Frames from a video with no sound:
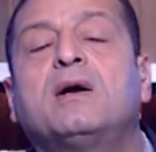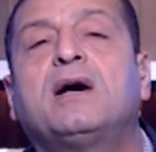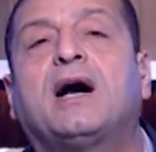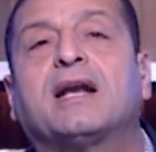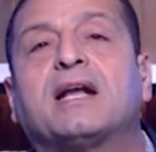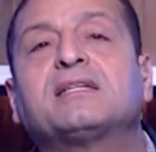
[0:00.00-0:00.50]

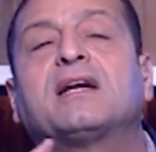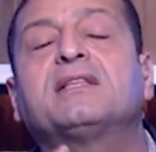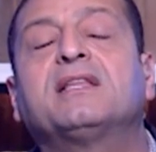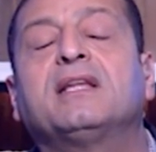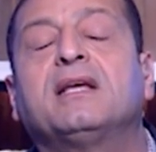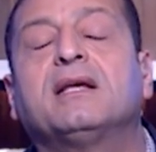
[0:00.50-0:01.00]
Another
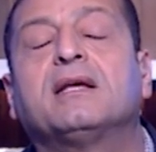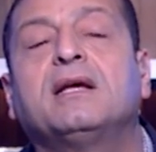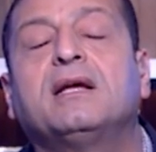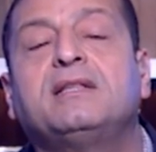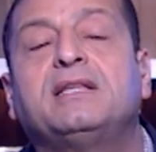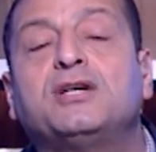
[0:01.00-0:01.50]

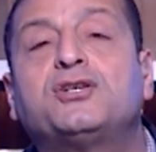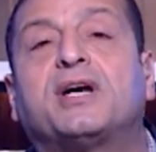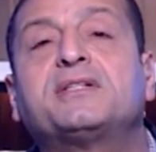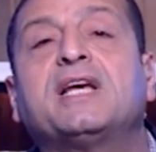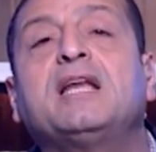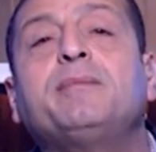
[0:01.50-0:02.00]

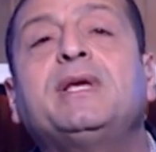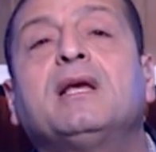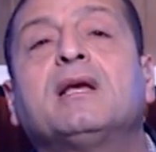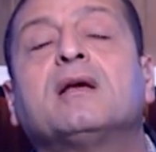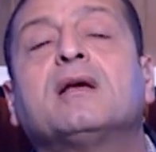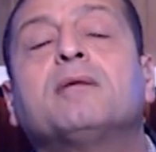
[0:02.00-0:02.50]
dangerous enemy,
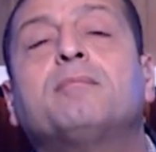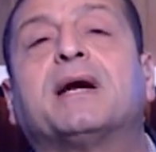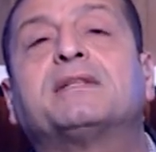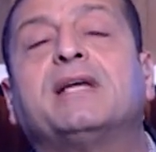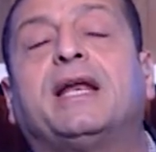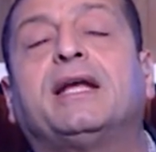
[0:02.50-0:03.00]

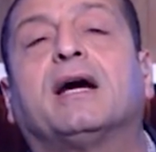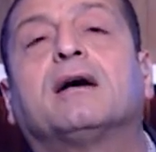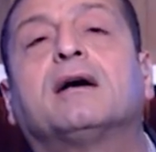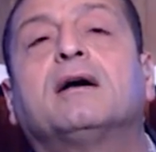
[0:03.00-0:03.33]
bacteria,